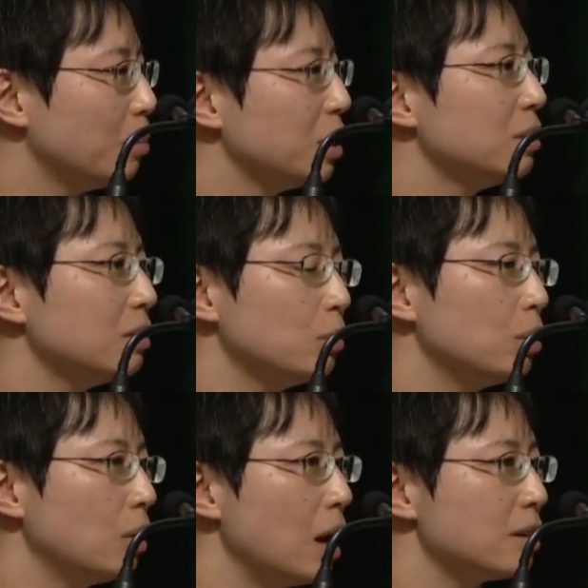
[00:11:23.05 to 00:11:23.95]
But
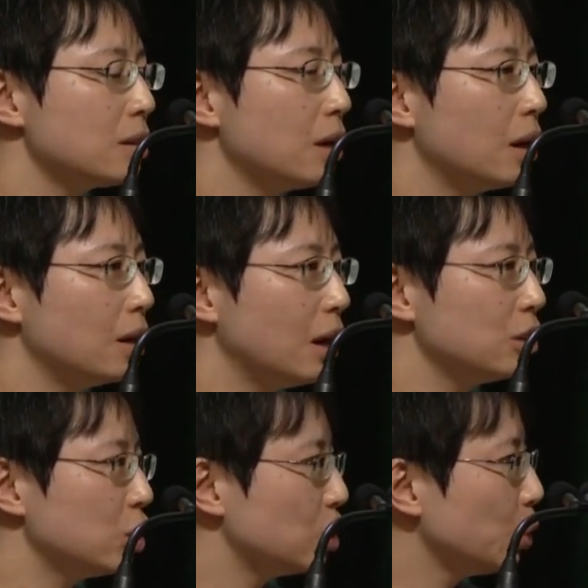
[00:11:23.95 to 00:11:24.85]
as I
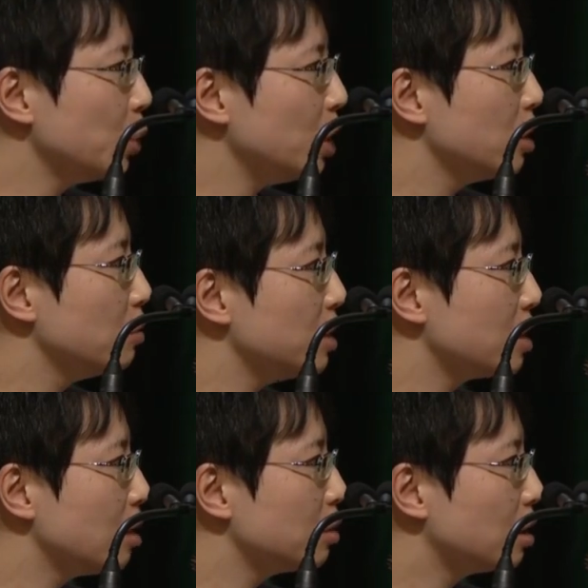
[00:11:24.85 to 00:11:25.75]
show you in the
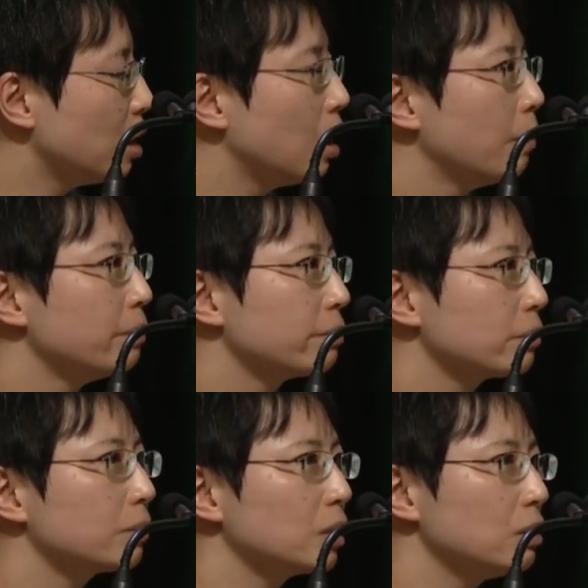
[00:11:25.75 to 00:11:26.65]
result,
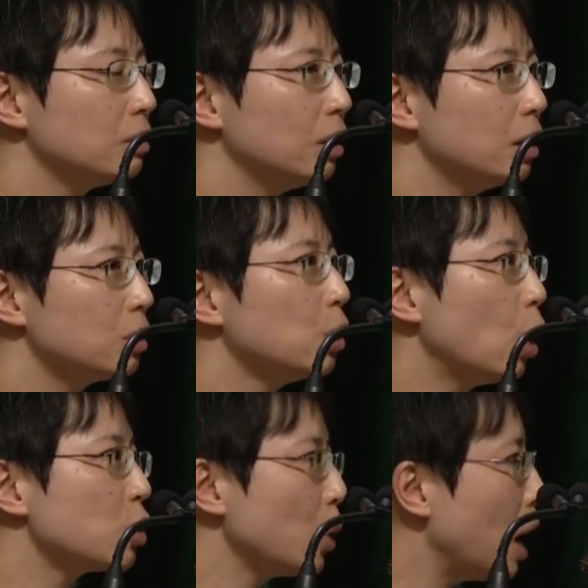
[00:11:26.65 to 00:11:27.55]
it could
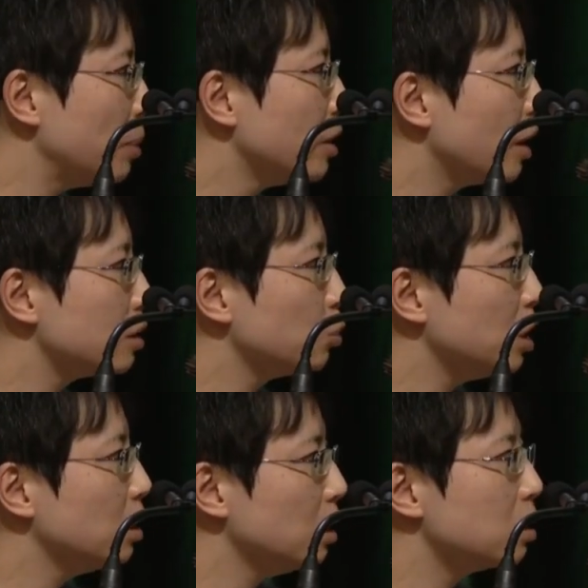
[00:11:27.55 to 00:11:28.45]
also happen that
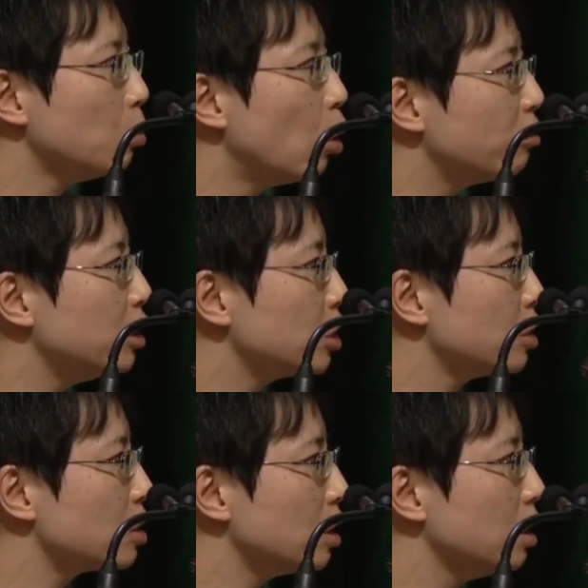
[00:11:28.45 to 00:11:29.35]
we need more
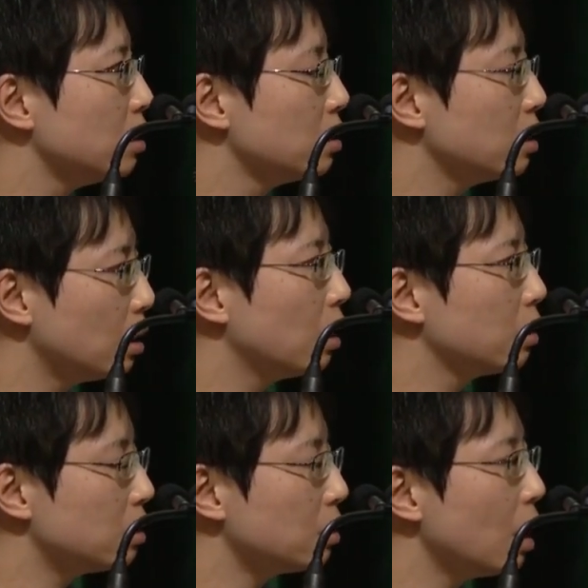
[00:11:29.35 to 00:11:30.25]
features in
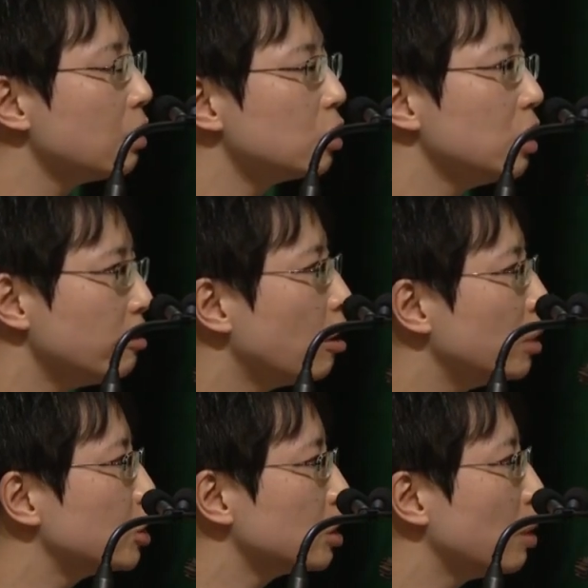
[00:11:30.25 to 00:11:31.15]
telling the
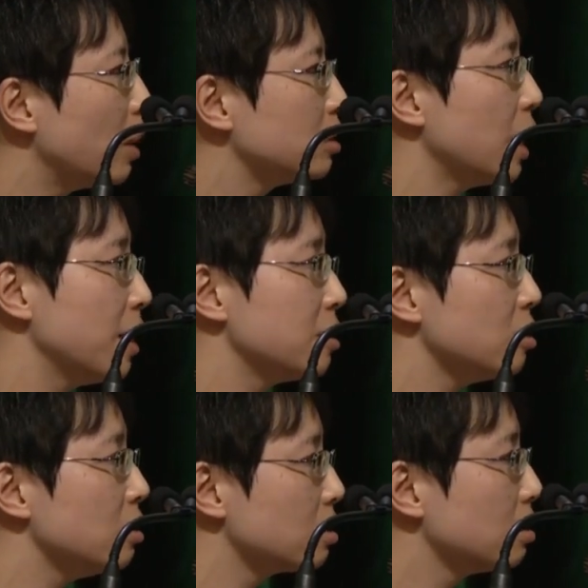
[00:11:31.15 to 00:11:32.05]
information about the
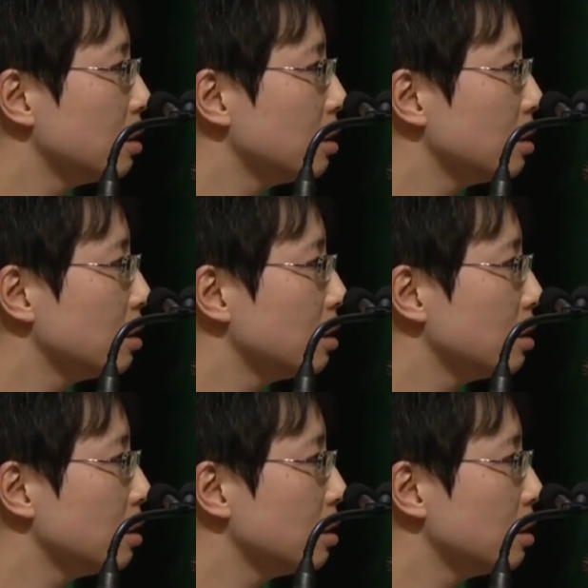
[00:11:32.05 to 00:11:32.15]
ICs.